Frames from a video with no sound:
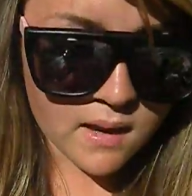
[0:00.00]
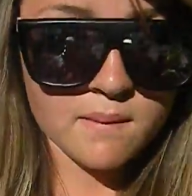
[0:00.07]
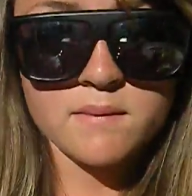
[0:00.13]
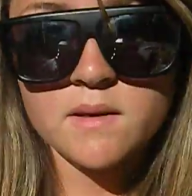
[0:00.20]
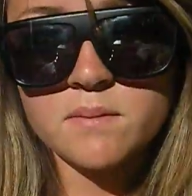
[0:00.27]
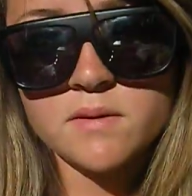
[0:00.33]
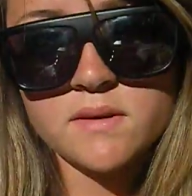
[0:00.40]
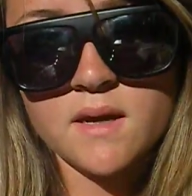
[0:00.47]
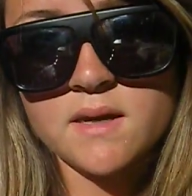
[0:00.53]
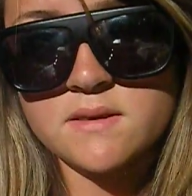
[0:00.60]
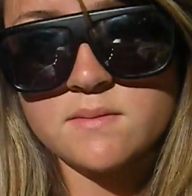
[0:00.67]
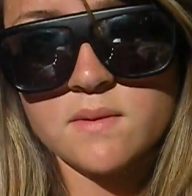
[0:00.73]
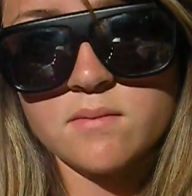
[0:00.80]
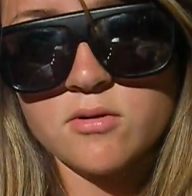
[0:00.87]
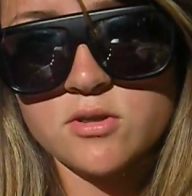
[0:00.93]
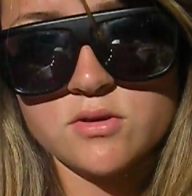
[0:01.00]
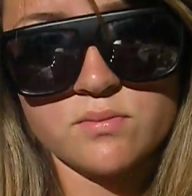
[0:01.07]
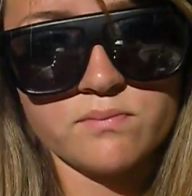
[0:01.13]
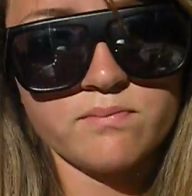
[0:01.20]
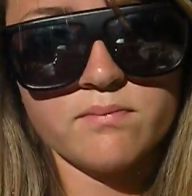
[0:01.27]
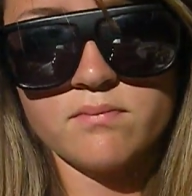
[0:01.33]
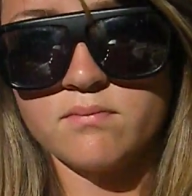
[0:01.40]
I'm going to put that as my brush
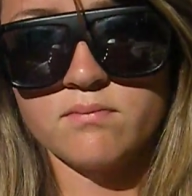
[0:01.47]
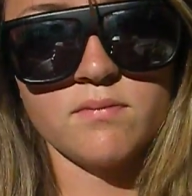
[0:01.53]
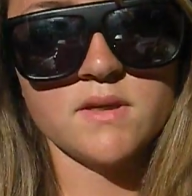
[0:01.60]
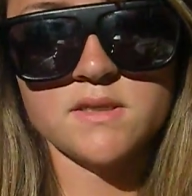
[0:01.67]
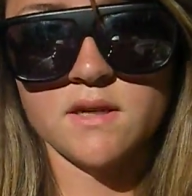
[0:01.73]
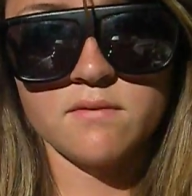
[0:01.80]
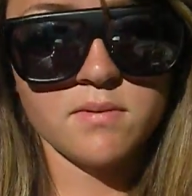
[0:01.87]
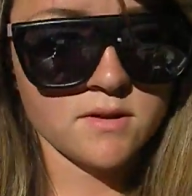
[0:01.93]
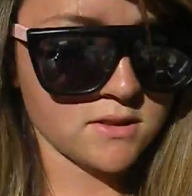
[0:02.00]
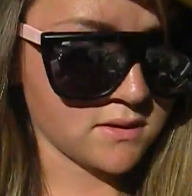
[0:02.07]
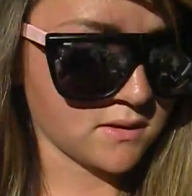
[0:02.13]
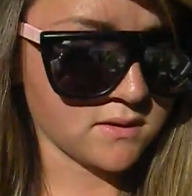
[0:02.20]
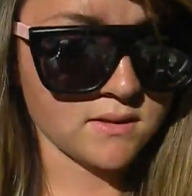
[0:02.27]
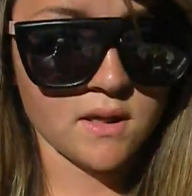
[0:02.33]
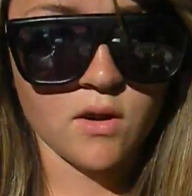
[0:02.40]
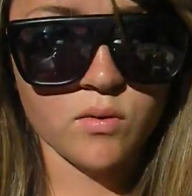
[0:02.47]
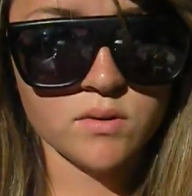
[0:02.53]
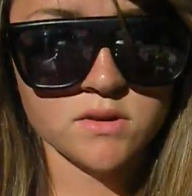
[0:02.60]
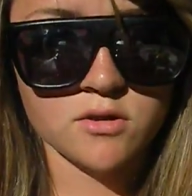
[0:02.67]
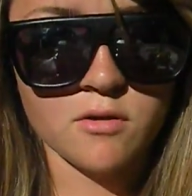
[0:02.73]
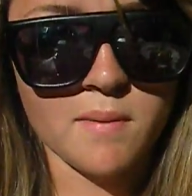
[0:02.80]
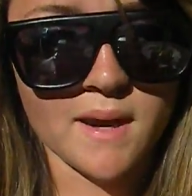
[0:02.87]
must-have brushes because I
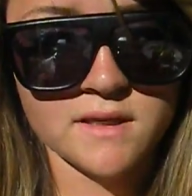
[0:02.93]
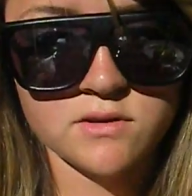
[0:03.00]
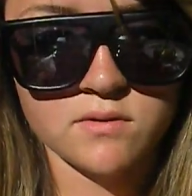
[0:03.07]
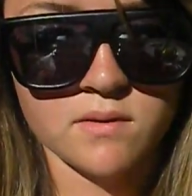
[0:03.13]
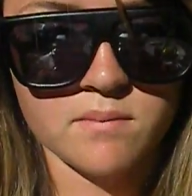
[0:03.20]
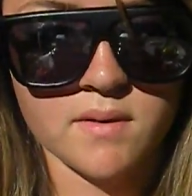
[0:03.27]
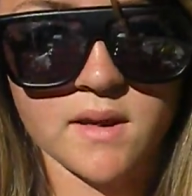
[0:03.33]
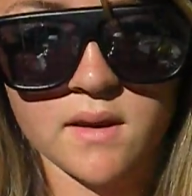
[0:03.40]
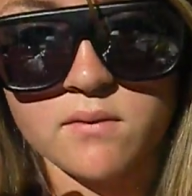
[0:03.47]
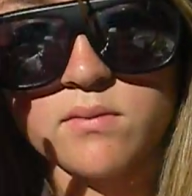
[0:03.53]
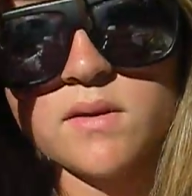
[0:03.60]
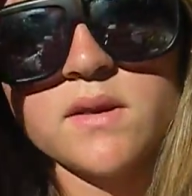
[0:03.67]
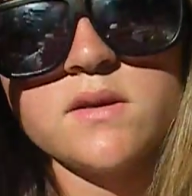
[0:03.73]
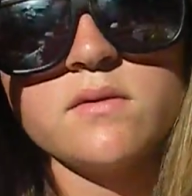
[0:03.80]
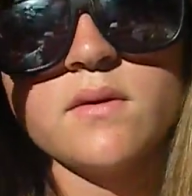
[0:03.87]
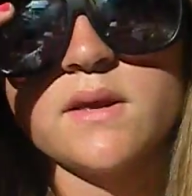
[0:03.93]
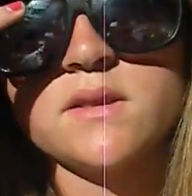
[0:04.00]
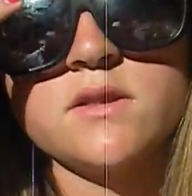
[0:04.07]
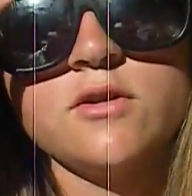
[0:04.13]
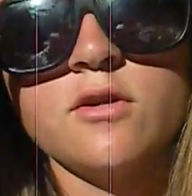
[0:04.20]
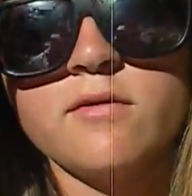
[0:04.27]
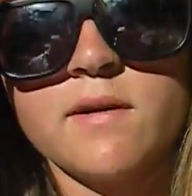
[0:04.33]
always go back to it, but I really do
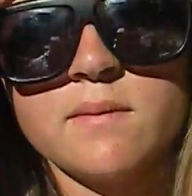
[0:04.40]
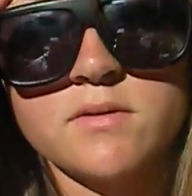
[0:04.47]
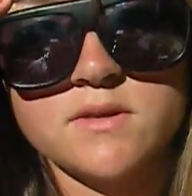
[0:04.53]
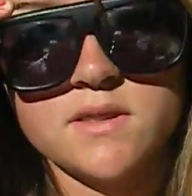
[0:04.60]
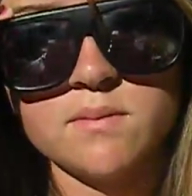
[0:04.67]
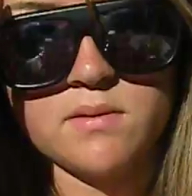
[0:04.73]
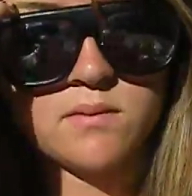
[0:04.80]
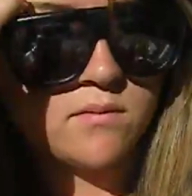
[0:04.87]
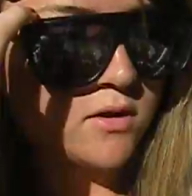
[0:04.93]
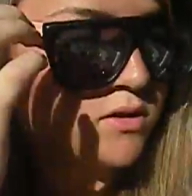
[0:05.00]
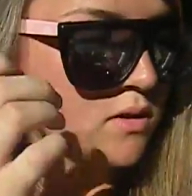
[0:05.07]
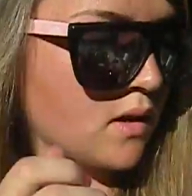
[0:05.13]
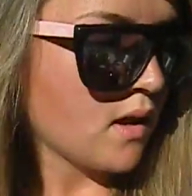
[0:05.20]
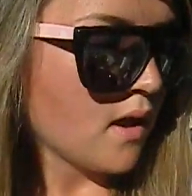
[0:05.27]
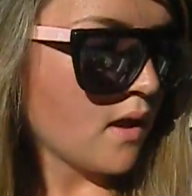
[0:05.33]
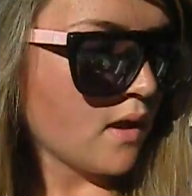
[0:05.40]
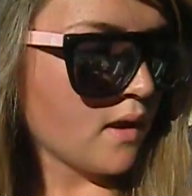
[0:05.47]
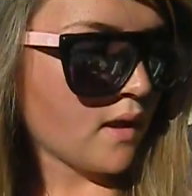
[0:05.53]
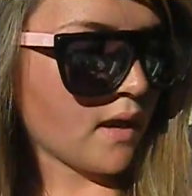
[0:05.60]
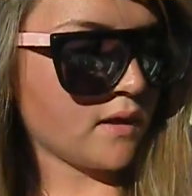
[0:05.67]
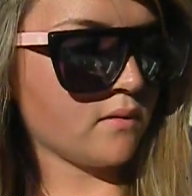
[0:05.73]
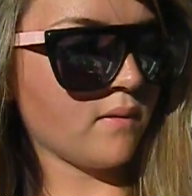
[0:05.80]
like the duo fiber stippling brush.
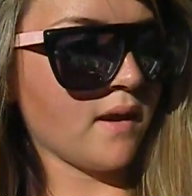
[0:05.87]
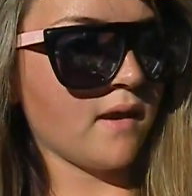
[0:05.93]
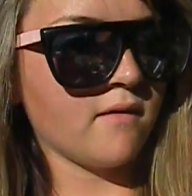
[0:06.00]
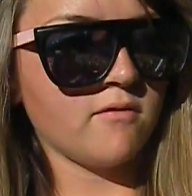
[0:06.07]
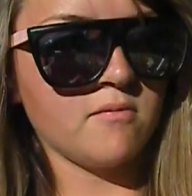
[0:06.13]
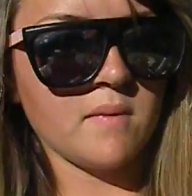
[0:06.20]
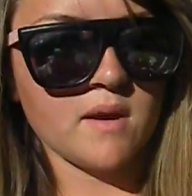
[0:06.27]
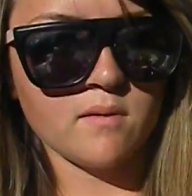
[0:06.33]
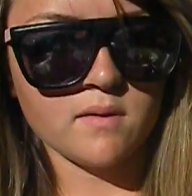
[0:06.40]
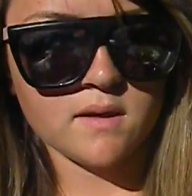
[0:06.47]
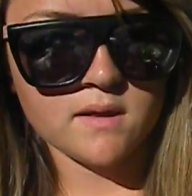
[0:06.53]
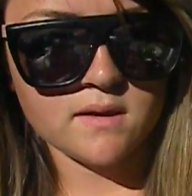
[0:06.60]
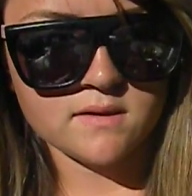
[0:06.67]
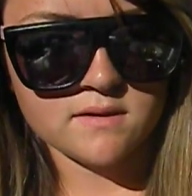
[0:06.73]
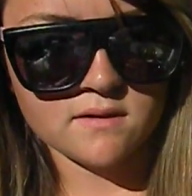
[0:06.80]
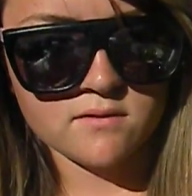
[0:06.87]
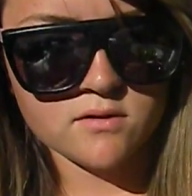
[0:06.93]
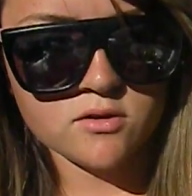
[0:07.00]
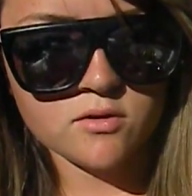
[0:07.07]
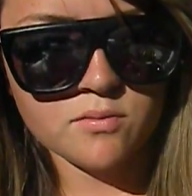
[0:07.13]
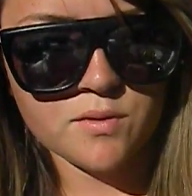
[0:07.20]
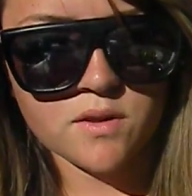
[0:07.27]
I don't have my
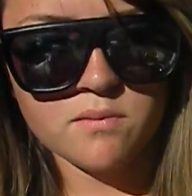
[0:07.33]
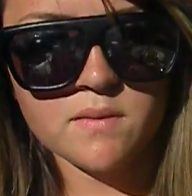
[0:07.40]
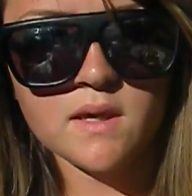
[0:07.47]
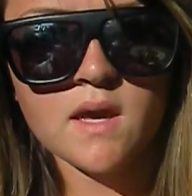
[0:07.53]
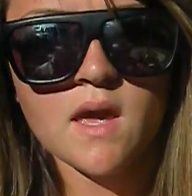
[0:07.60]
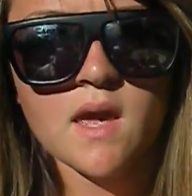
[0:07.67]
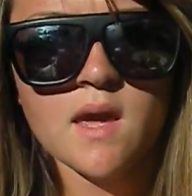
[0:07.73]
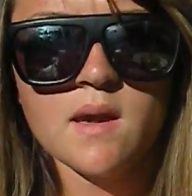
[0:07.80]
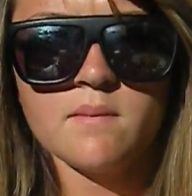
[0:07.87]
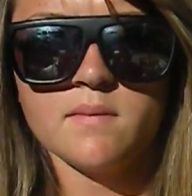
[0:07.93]
187 dupe with me,